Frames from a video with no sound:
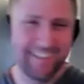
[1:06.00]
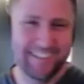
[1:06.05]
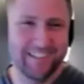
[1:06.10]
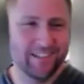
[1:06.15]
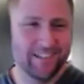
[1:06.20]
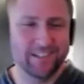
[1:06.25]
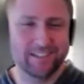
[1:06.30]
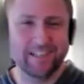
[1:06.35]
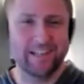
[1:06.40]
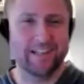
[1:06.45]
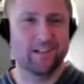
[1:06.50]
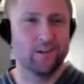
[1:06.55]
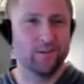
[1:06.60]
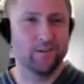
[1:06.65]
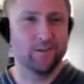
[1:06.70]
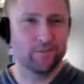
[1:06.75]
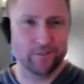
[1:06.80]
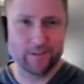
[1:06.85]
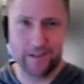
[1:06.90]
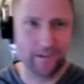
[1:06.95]
If you just say
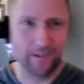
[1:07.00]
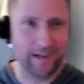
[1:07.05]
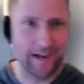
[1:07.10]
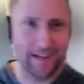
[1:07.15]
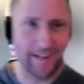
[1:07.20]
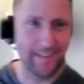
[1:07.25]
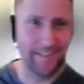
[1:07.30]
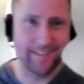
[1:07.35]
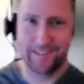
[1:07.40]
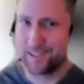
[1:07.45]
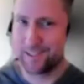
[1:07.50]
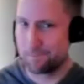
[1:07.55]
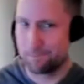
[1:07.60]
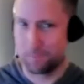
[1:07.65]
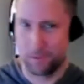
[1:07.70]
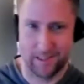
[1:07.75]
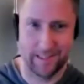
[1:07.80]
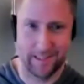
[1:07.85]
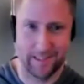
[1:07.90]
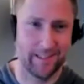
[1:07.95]
gluten-free, you got it, just
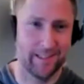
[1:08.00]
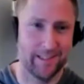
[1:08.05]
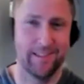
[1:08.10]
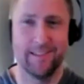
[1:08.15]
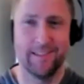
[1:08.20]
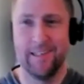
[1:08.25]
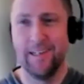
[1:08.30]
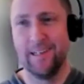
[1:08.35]
put it in it.